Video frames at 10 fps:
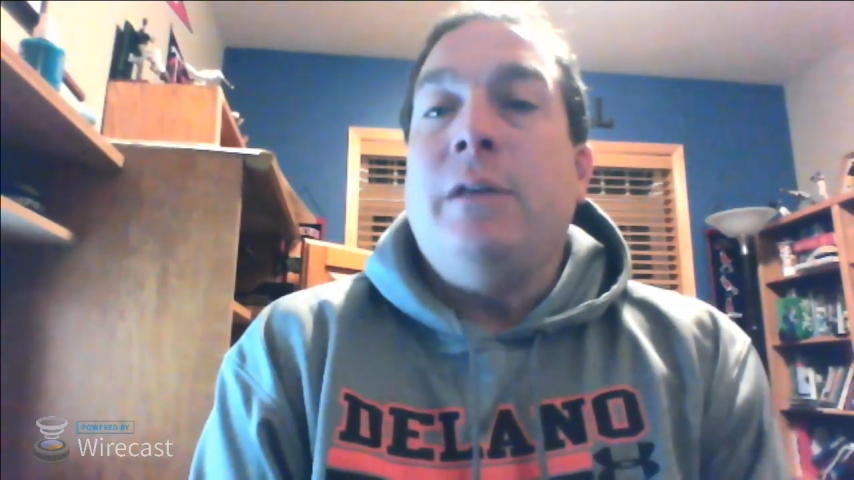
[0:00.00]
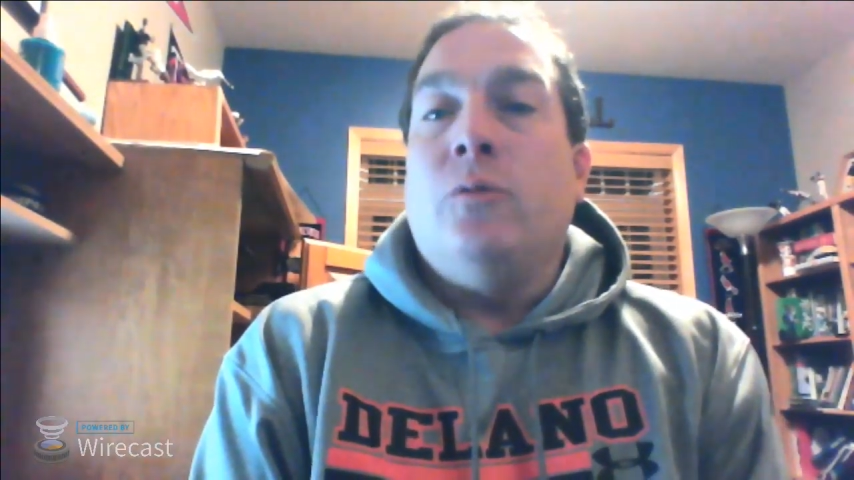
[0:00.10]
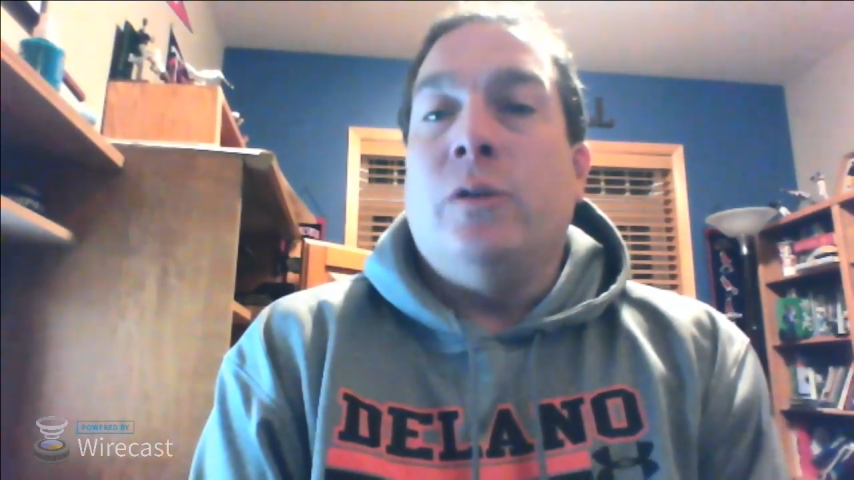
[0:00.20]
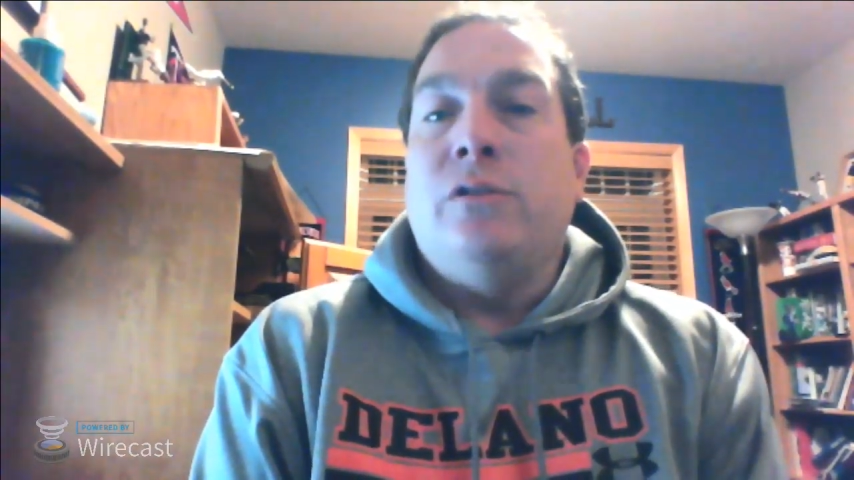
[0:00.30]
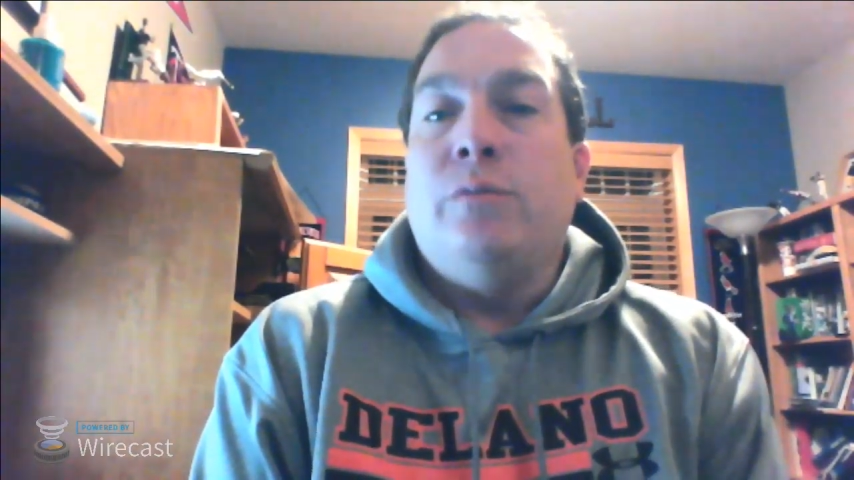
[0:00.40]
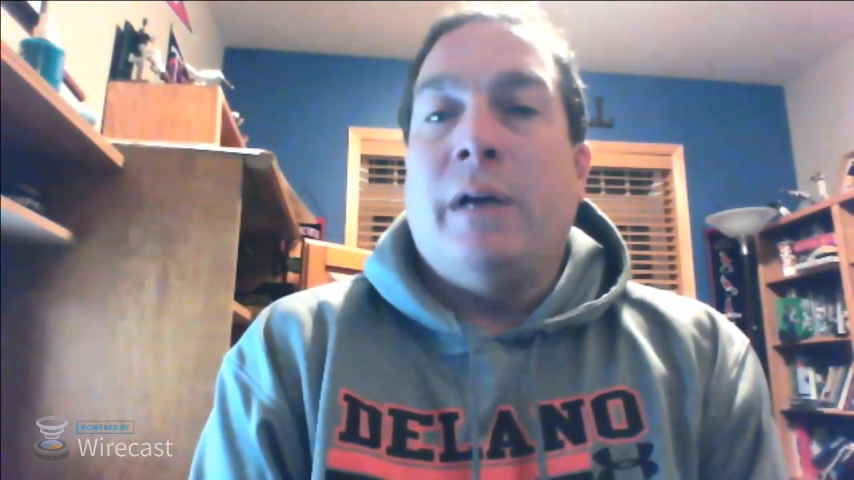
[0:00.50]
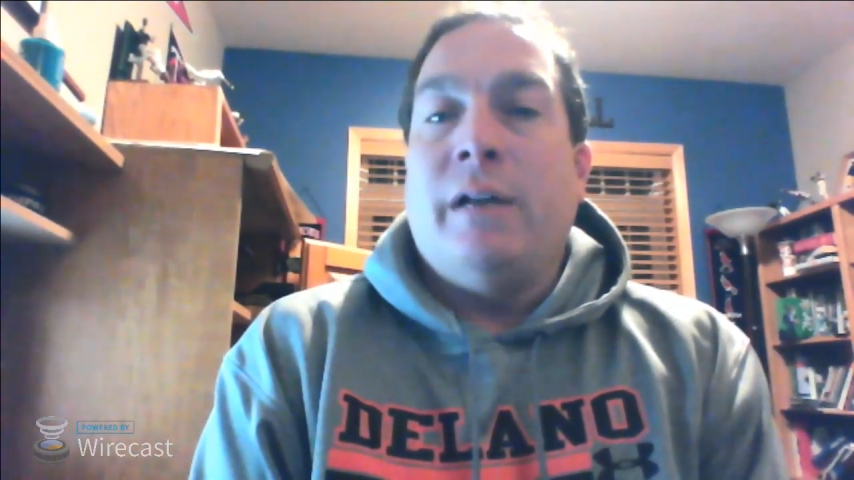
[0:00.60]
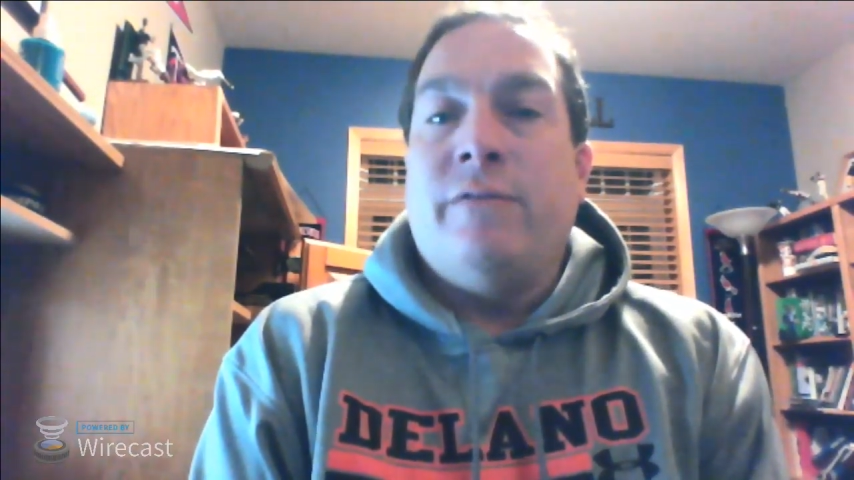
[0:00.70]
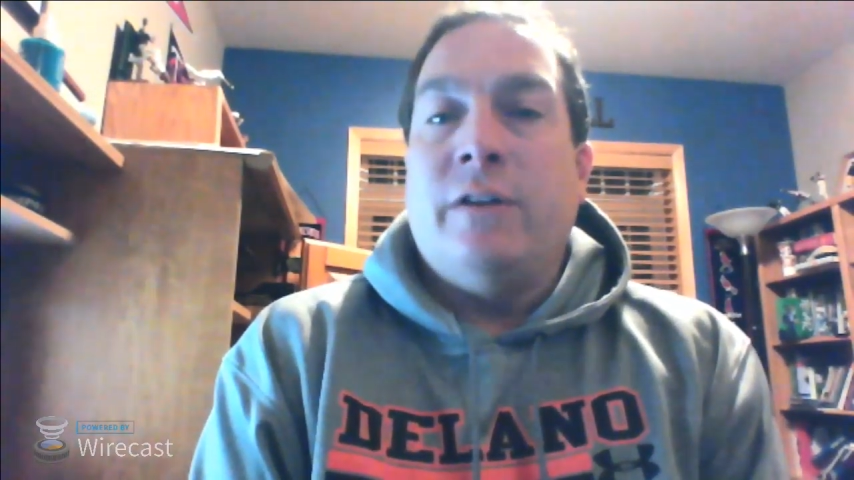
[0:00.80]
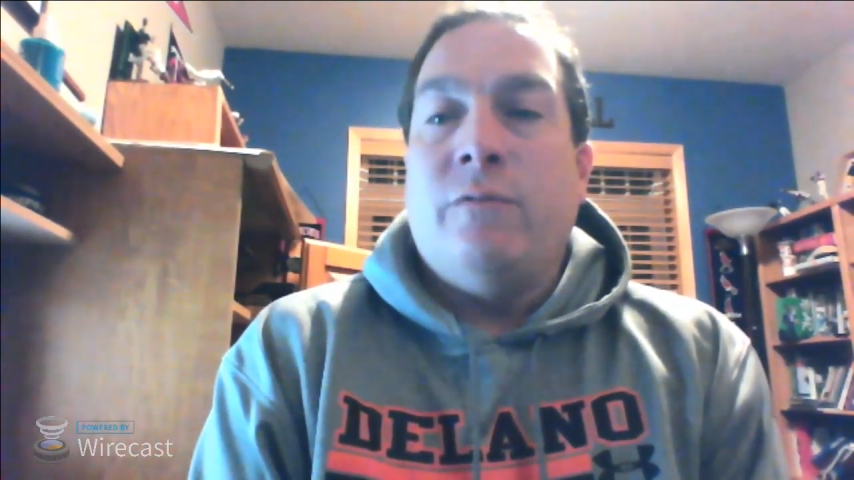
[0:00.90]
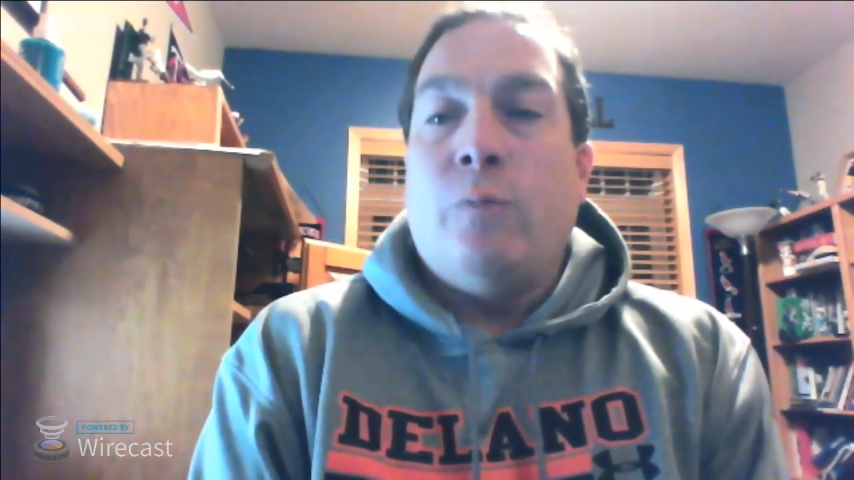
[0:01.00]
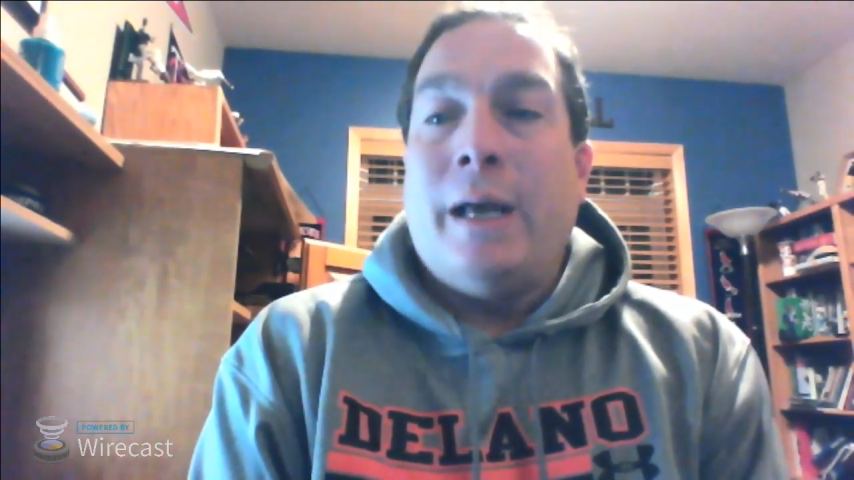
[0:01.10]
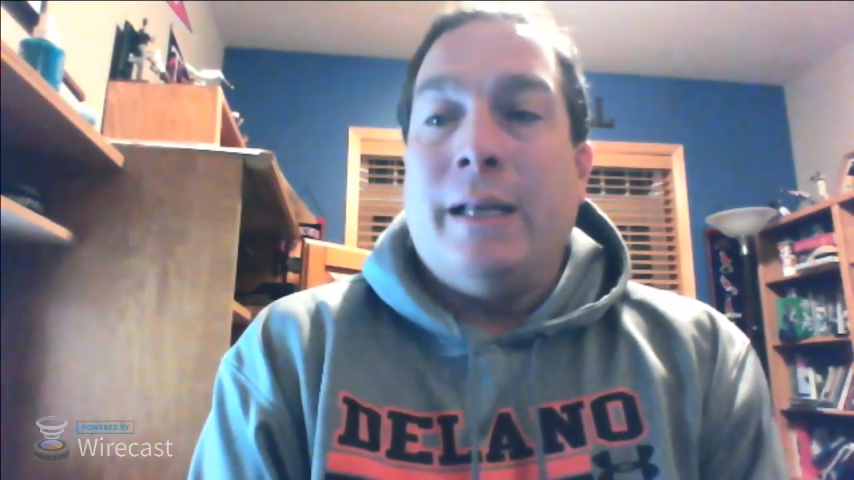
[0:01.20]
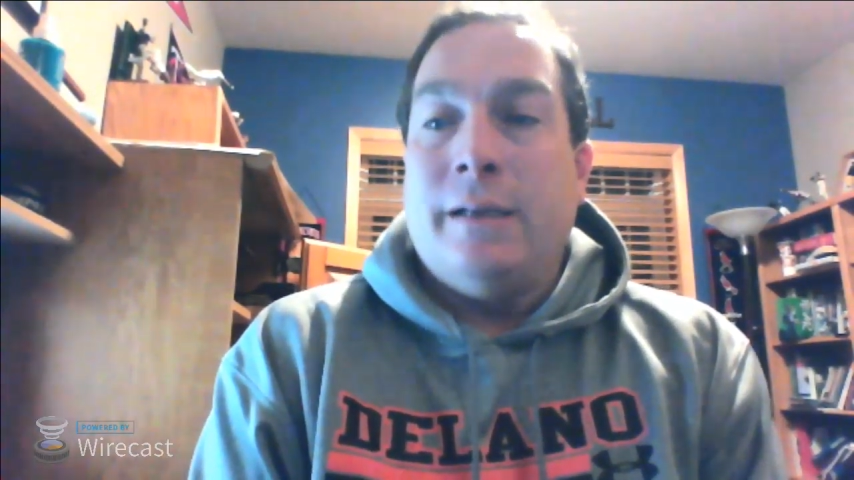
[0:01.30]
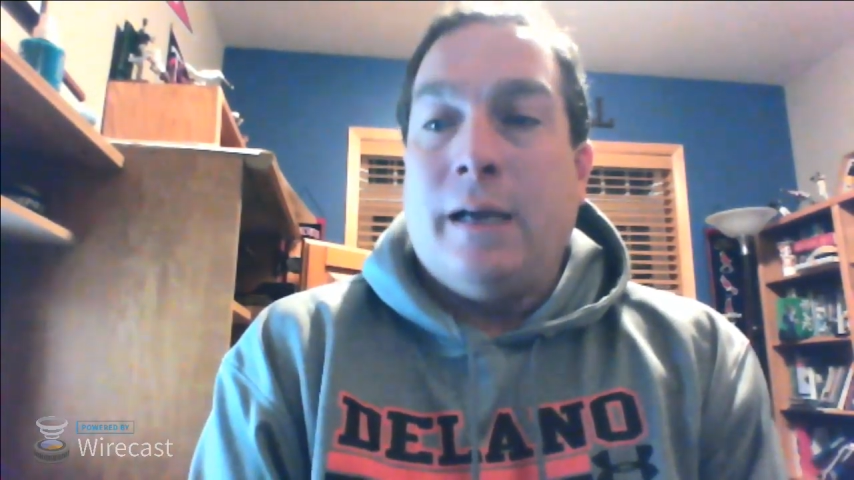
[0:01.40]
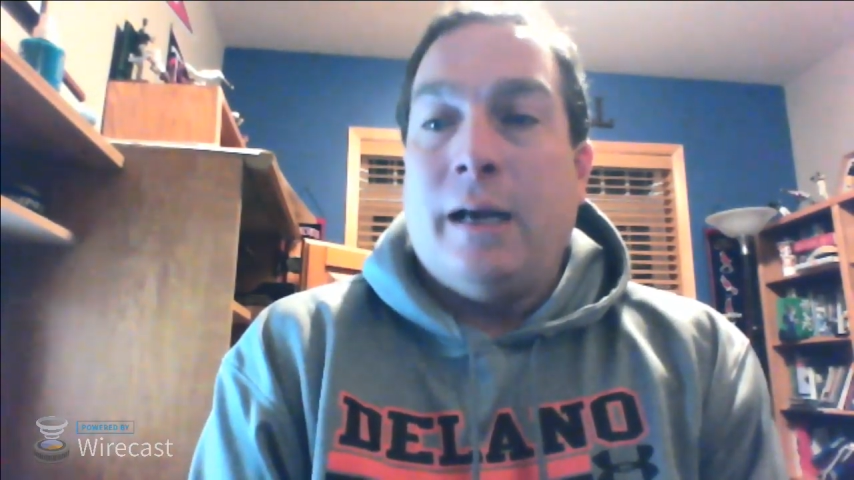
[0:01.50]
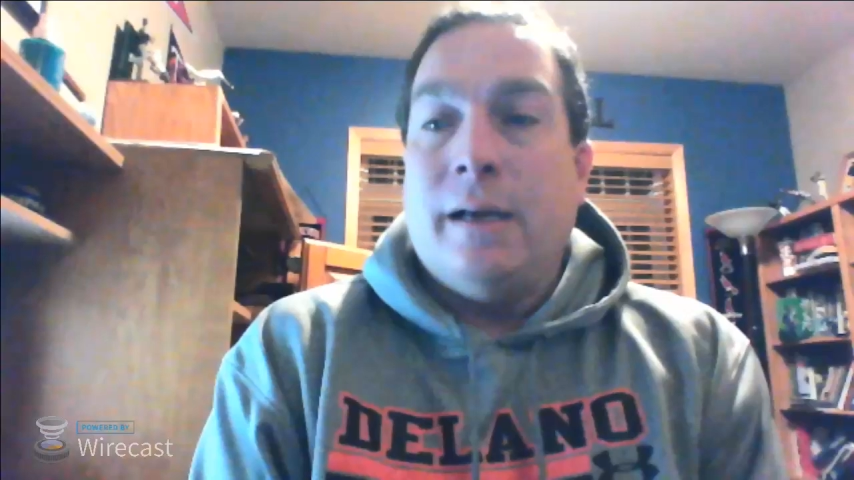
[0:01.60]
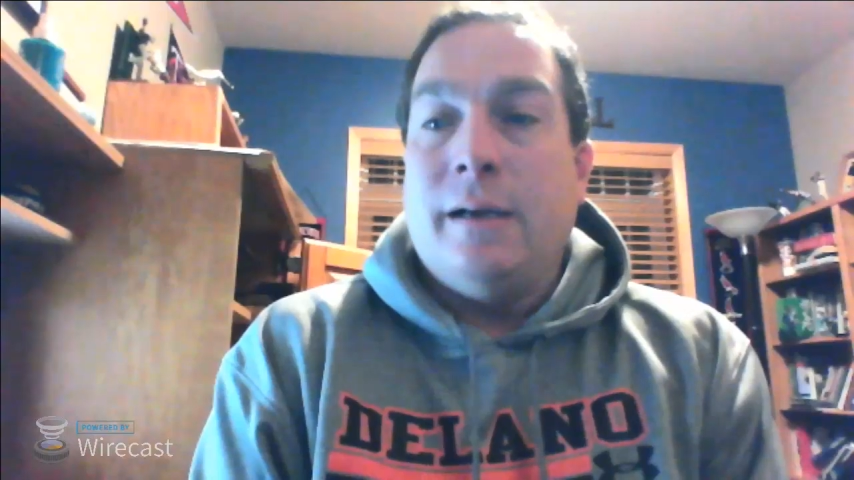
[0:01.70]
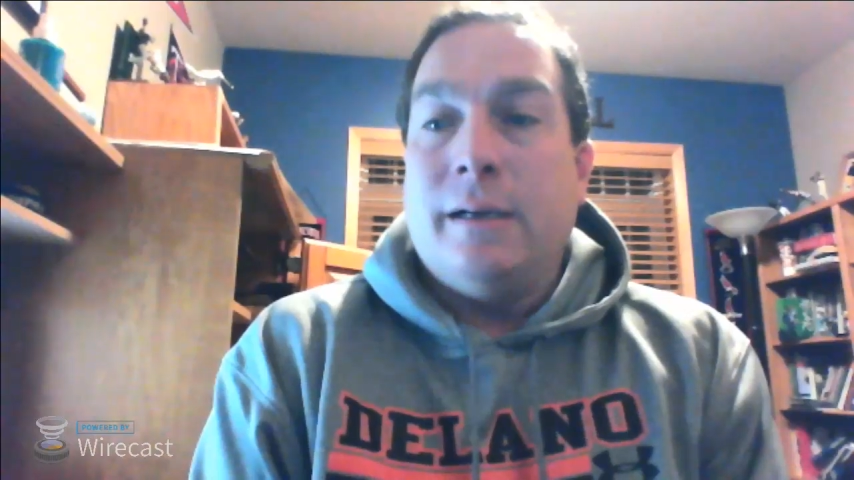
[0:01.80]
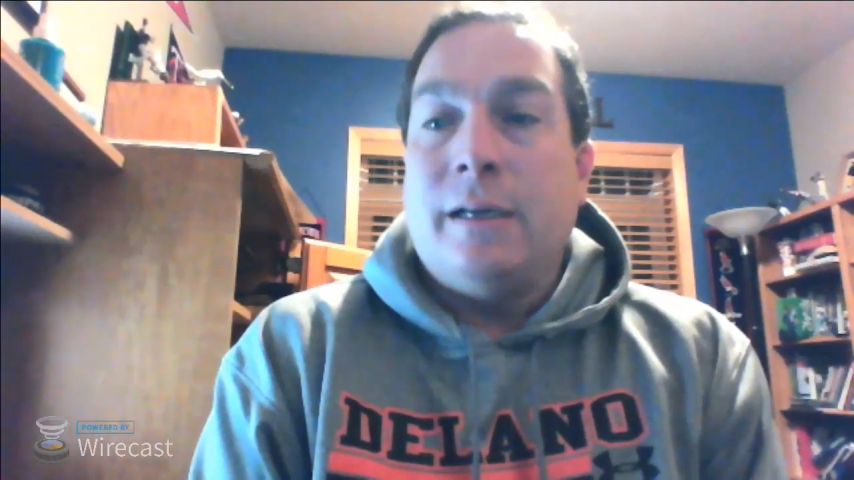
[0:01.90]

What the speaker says: be the ones who benefit when a